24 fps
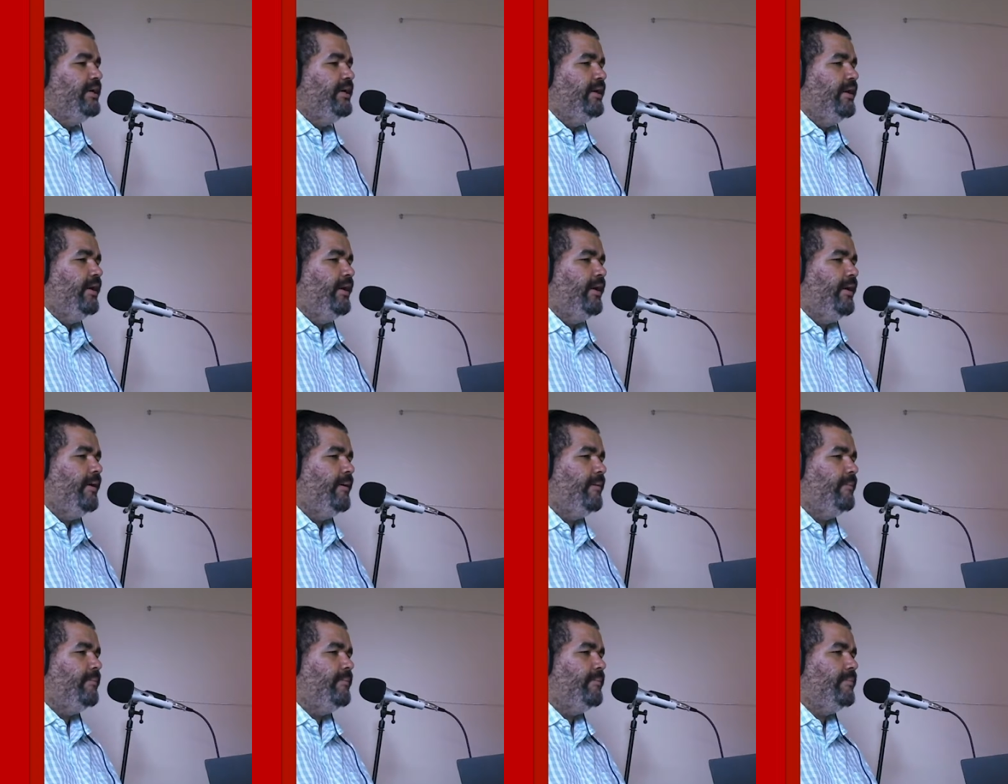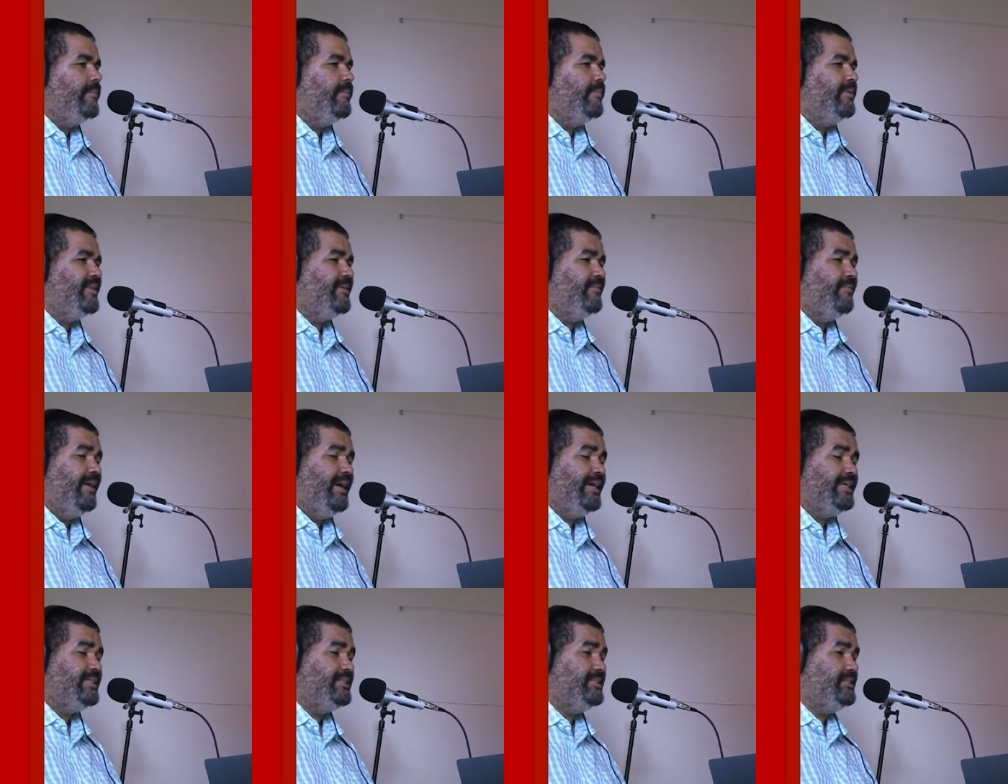But the
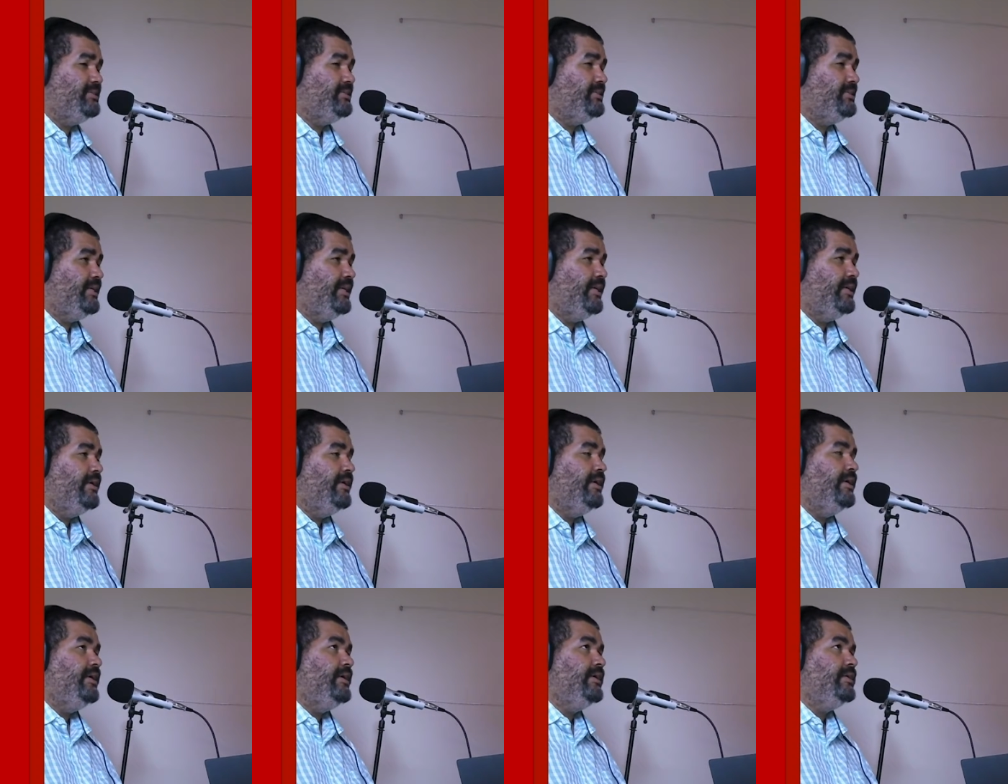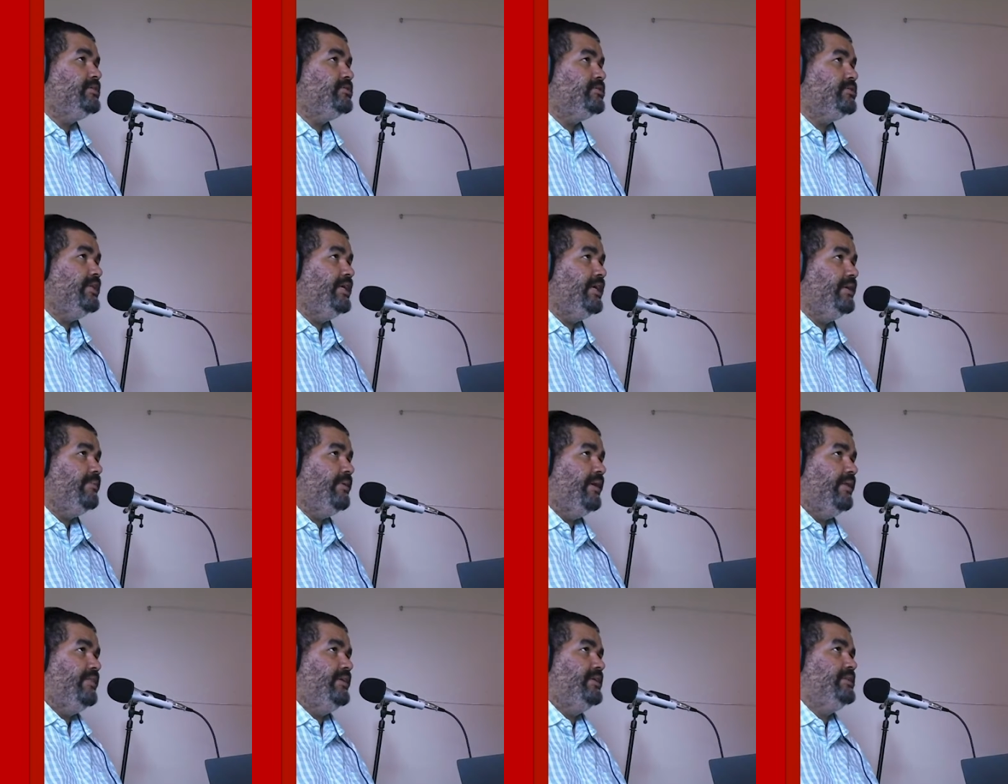fact that so think
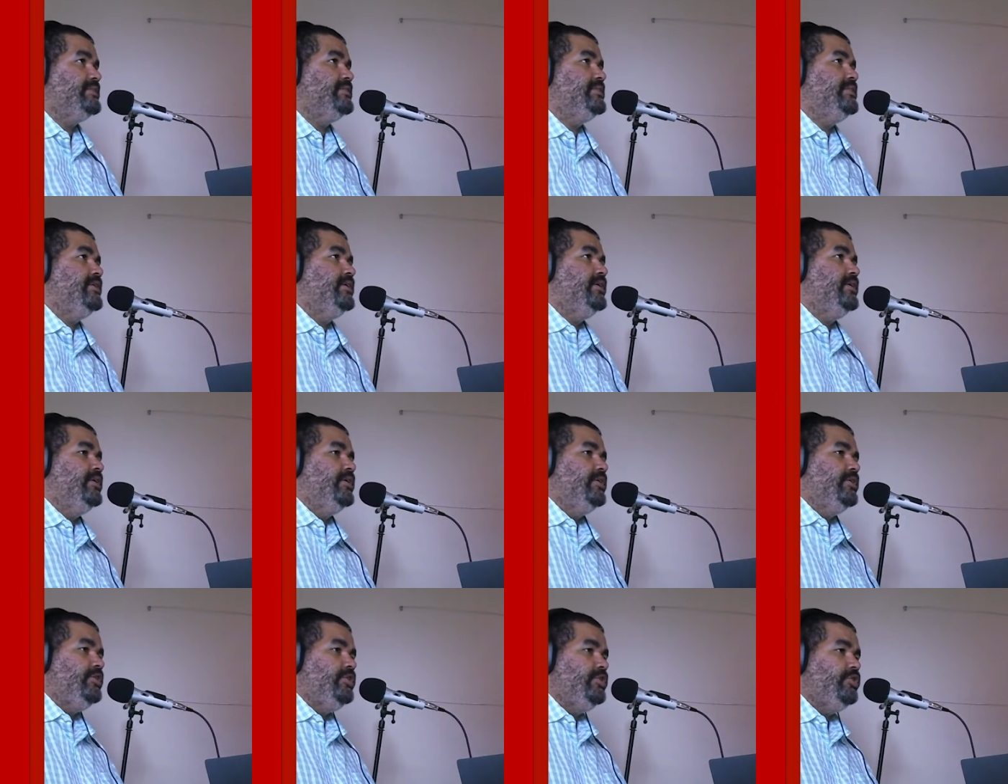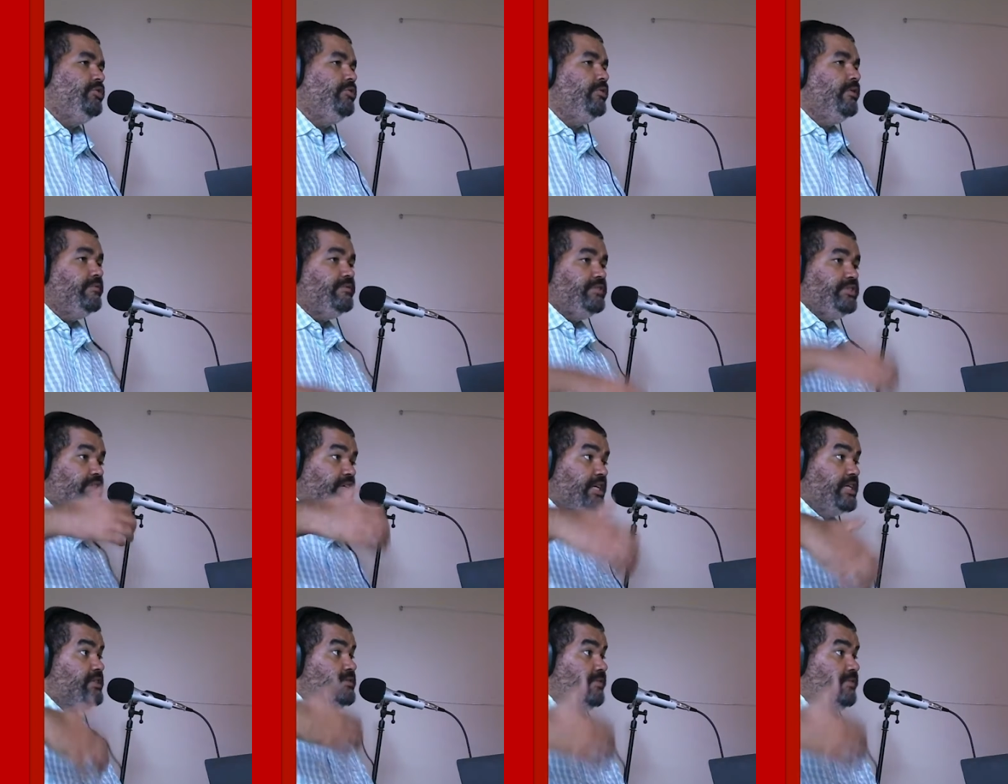about this. You have
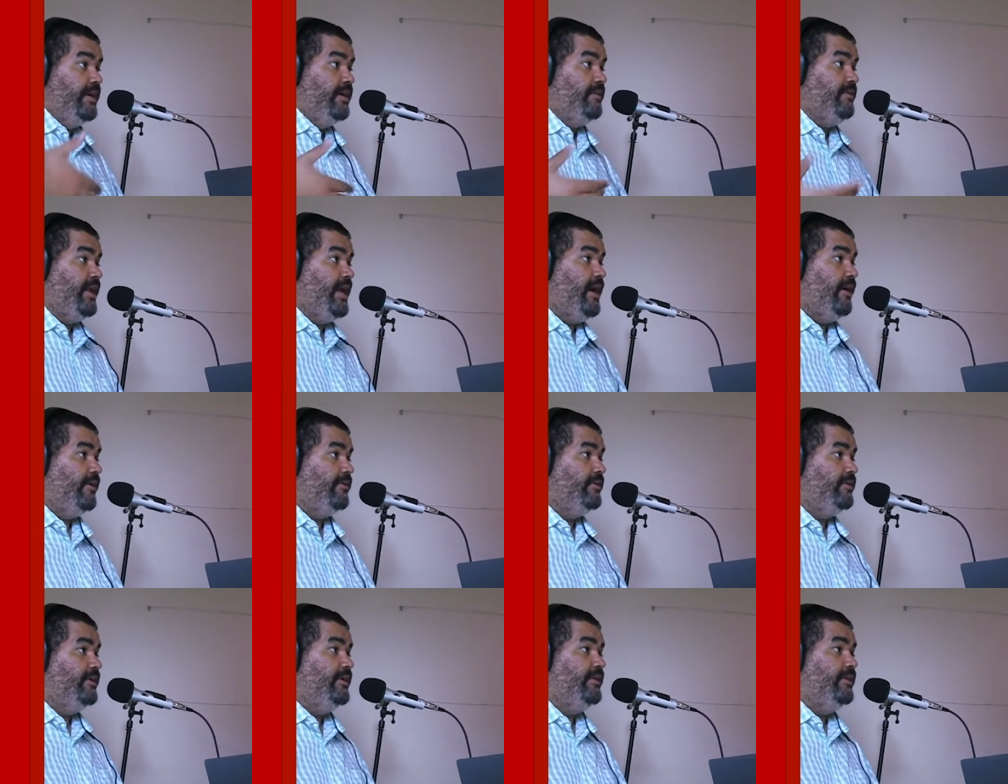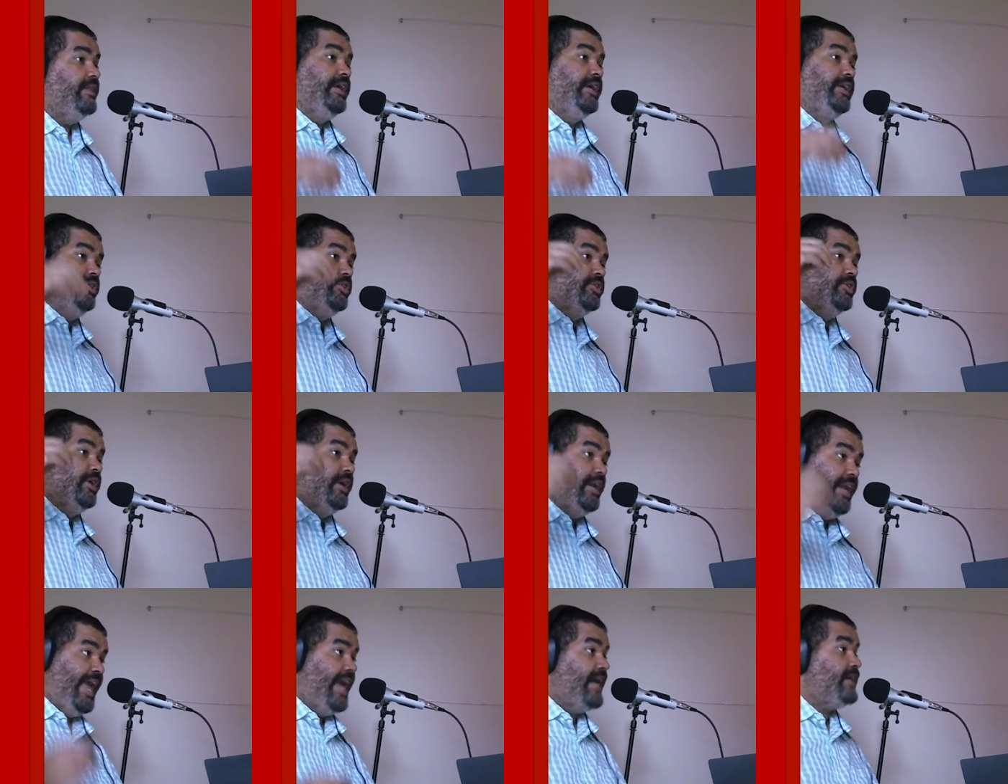just found out that you're
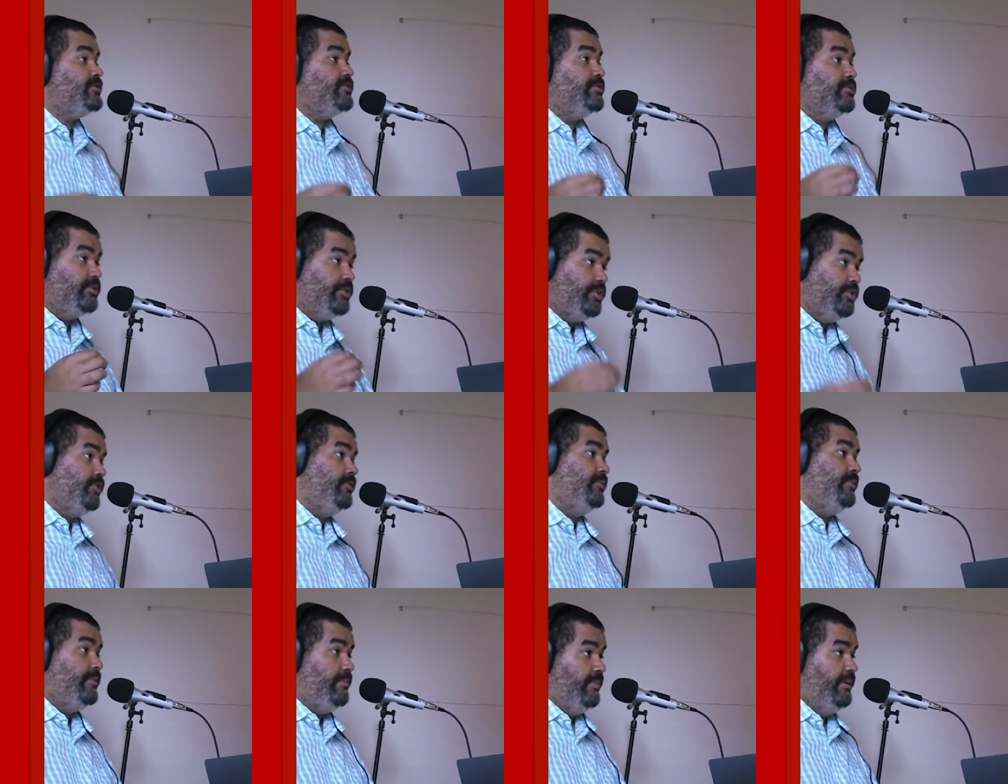an actual human